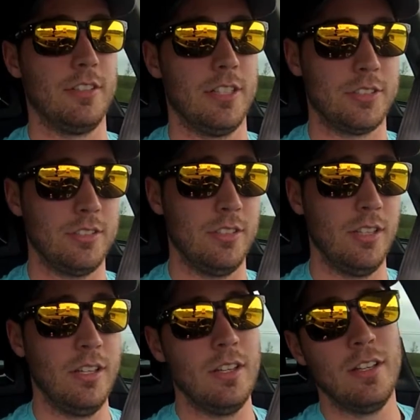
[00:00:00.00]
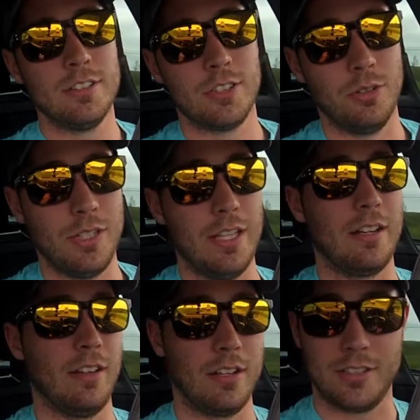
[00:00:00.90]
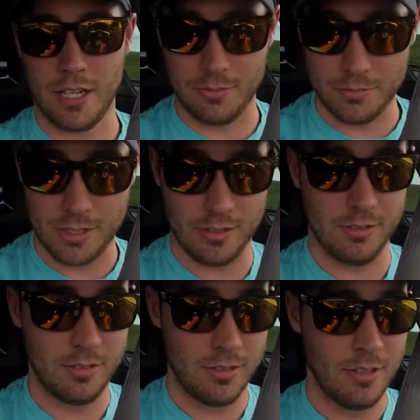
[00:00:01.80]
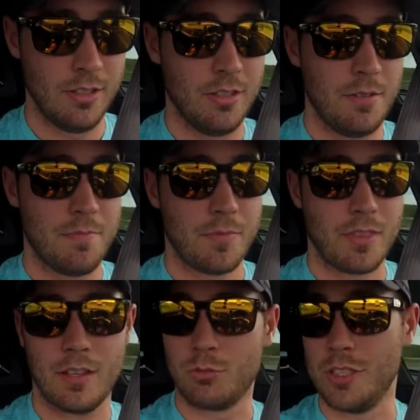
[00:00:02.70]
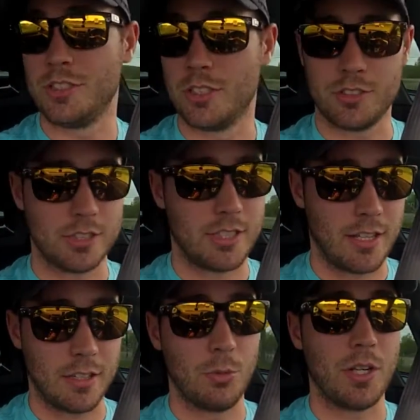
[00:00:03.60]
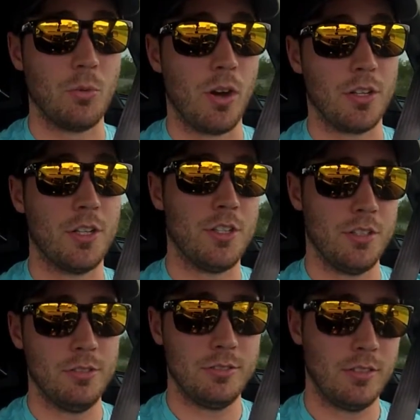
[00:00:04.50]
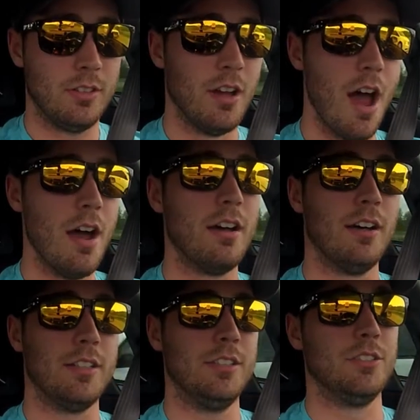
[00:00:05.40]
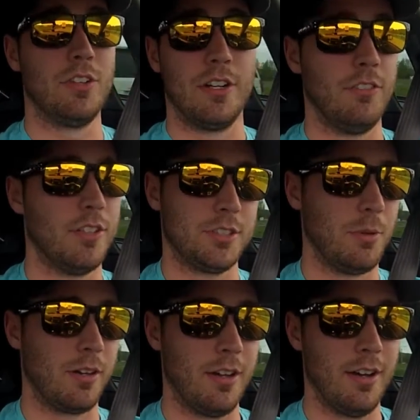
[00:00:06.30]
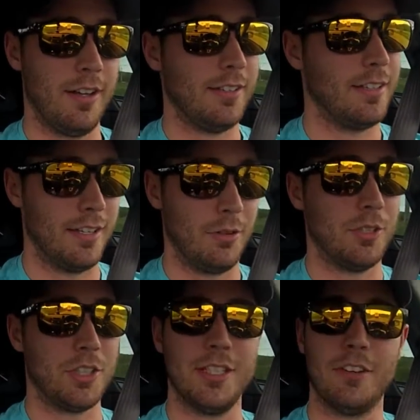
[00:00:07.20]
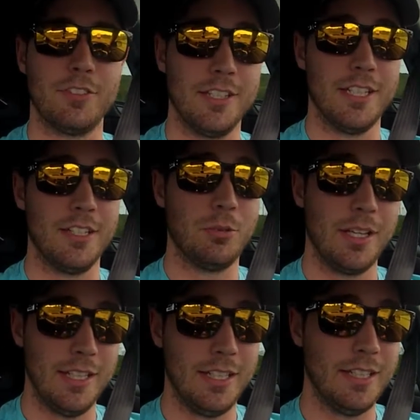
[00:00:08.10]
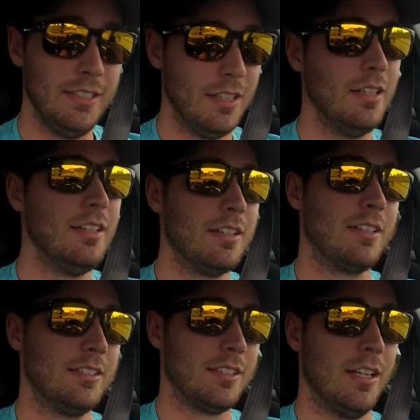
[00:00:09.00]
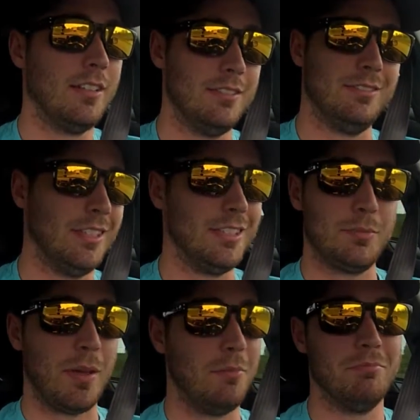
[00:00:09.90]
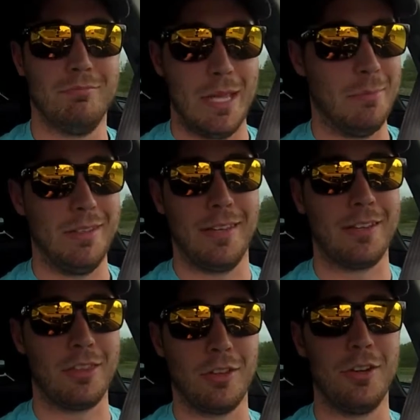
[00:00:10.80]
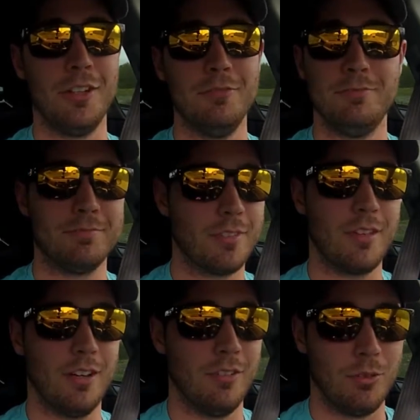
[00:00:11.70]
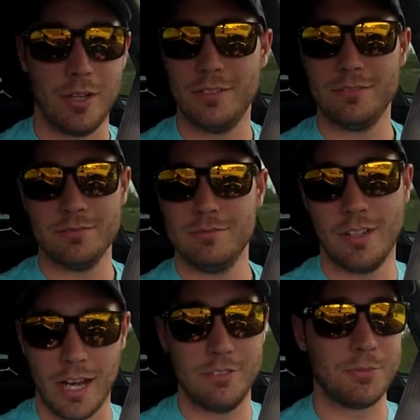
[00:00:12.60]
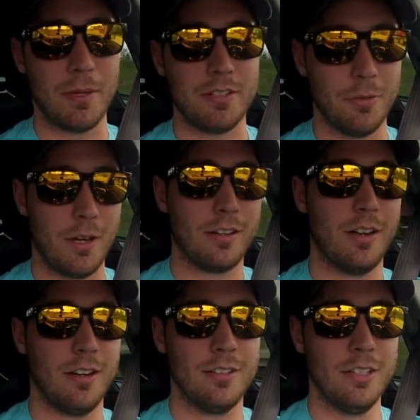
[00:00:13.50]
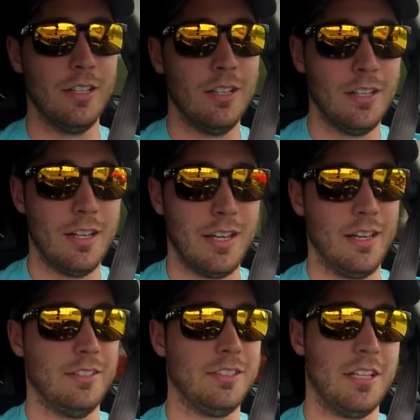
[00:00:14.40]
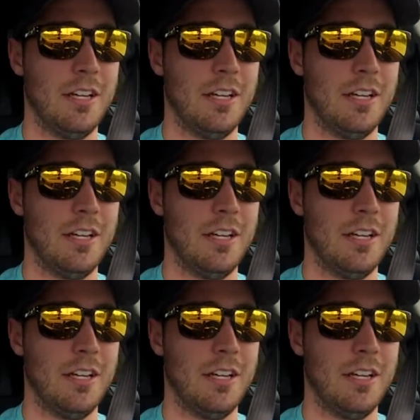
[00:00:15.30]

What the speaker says: edition, so he had a lot of time to research exactly what he wanted to do. He's a very, very smart guy, and I wish I definitely did it the way he did, because he spent maybe like a third of what I've spent on my car, and